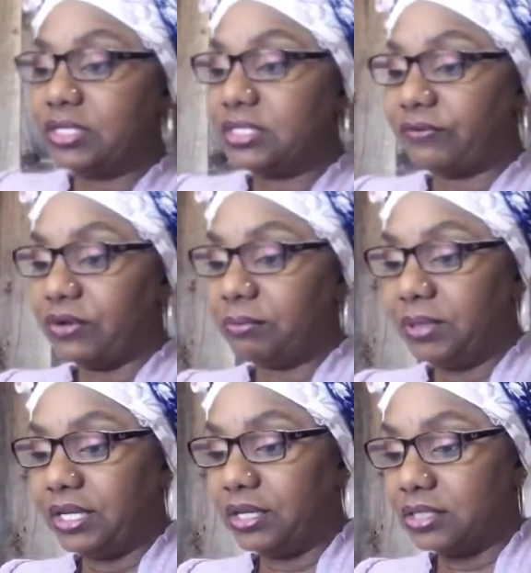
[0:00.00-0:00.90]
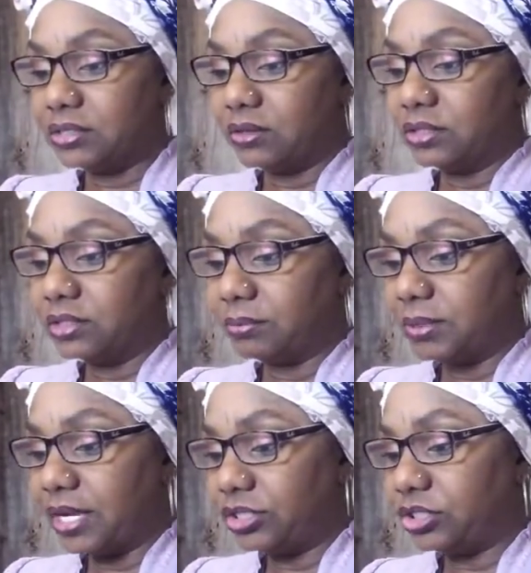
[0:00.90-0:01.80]
different players on the
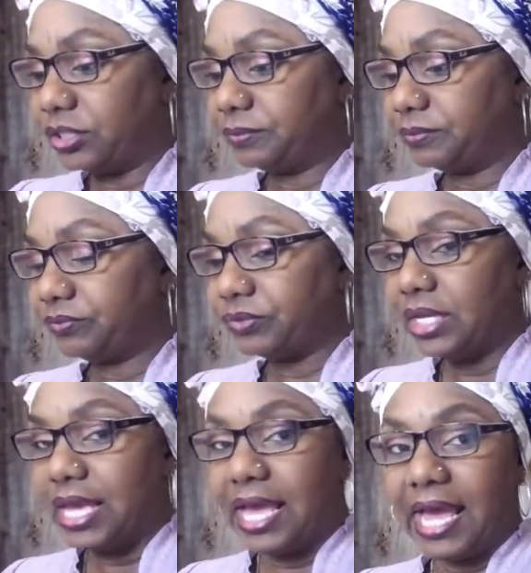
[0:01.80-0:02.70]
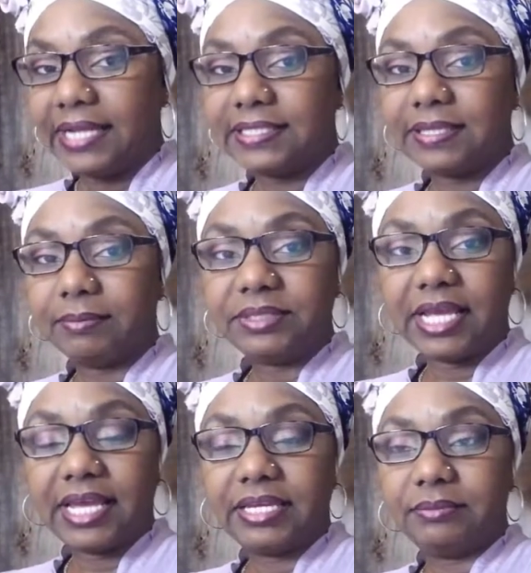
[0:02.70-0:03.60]
supply chain. And
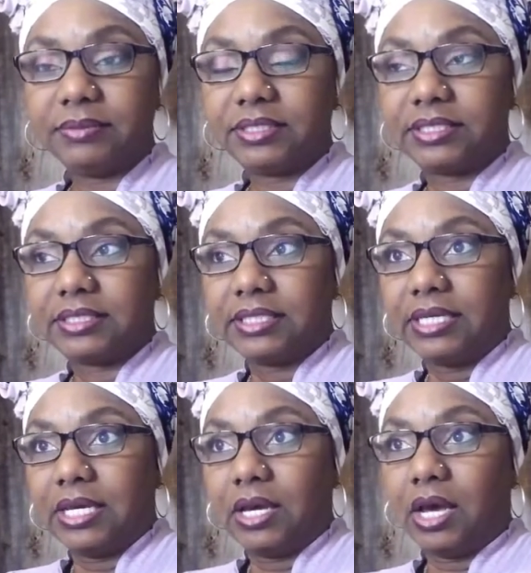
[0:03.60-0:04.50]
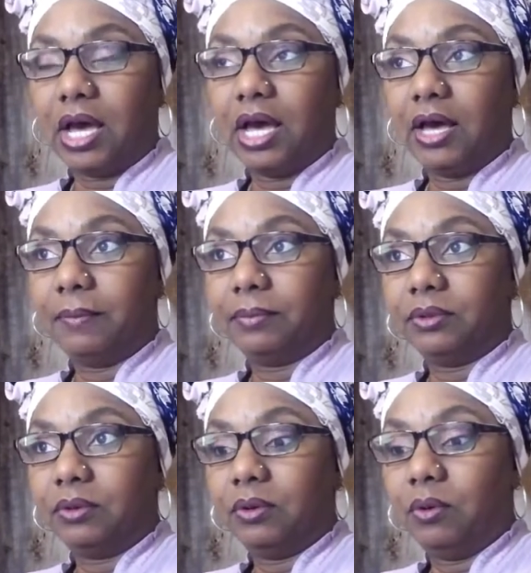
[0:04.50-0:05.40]
sometimes
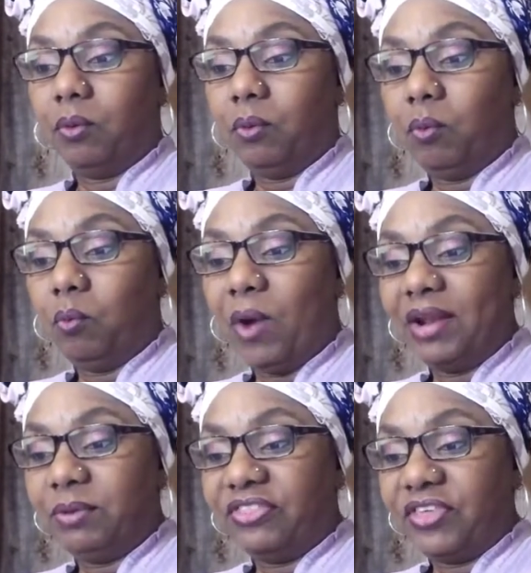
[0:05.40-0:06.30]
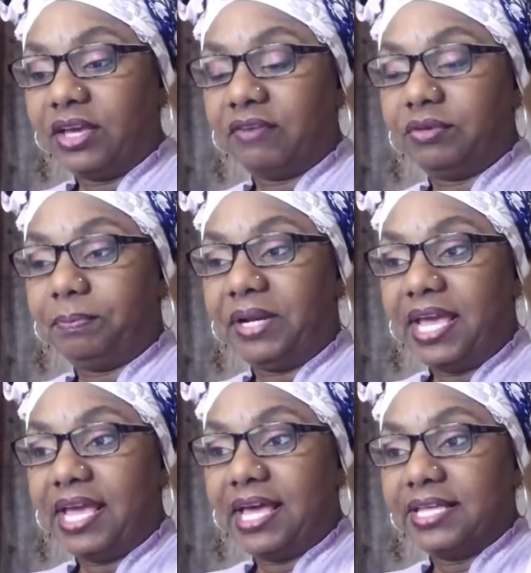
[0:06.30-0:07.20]
um, when we think of the
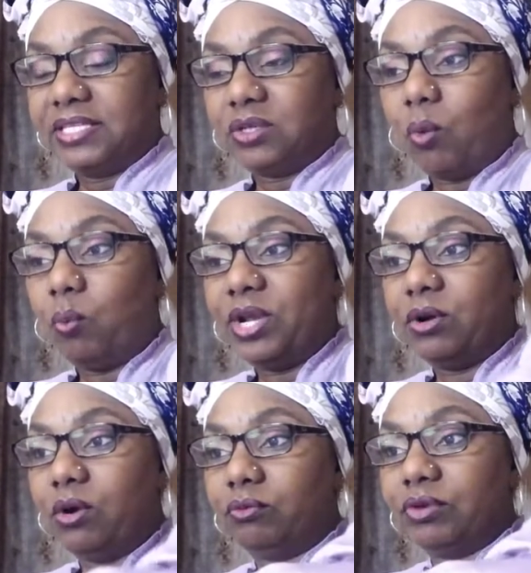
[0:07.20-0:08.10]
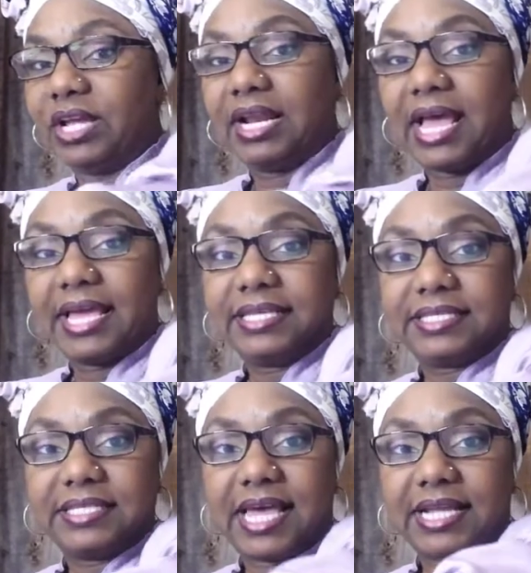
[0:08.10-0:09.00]
players, we don't
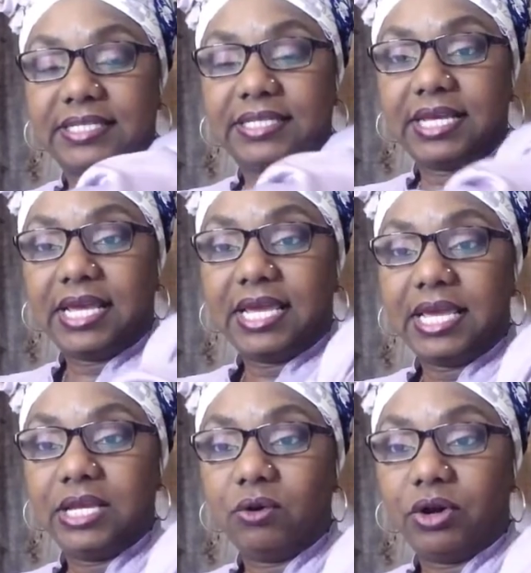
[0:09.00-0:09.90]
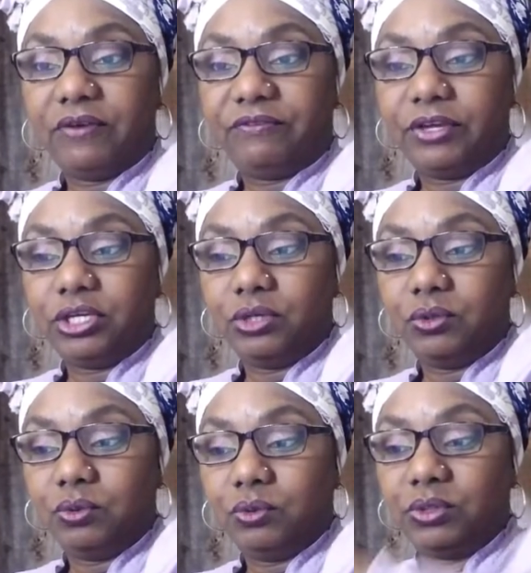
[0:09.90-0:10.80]
realize that in order for
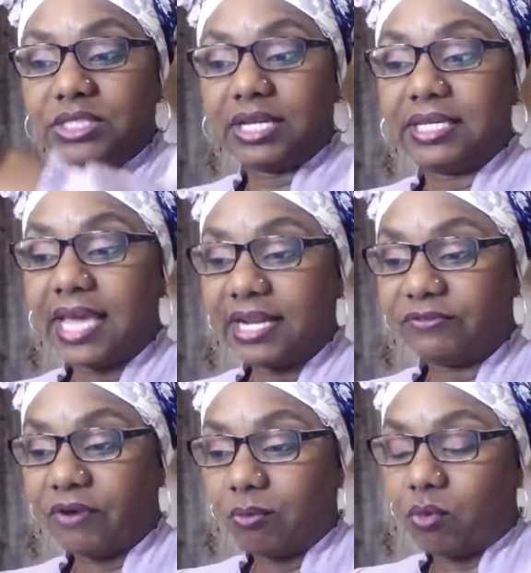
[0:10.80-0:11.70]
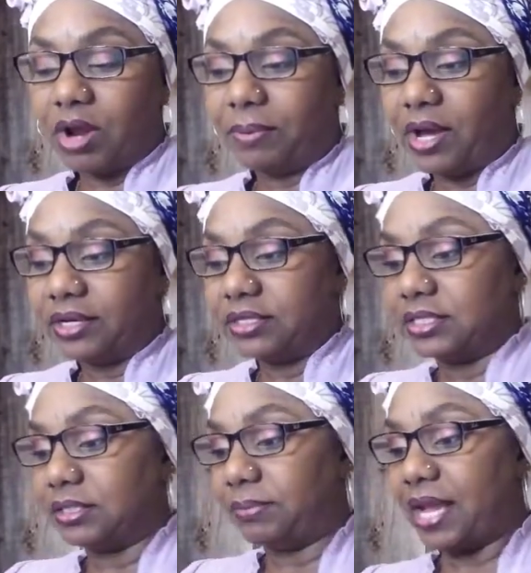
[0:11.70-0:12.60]
you to get from one part of the
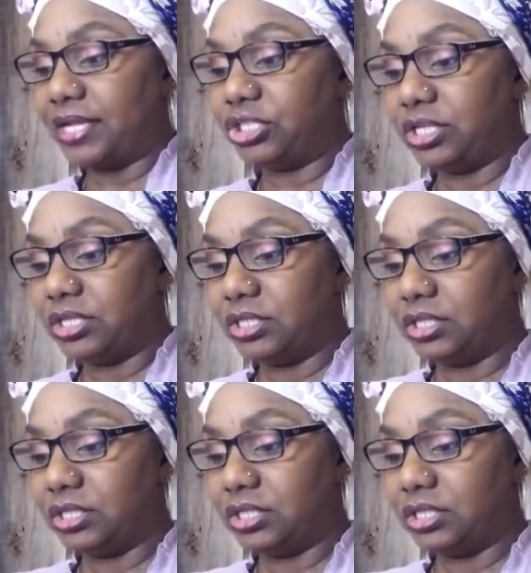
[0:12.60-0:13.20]
supply chain to the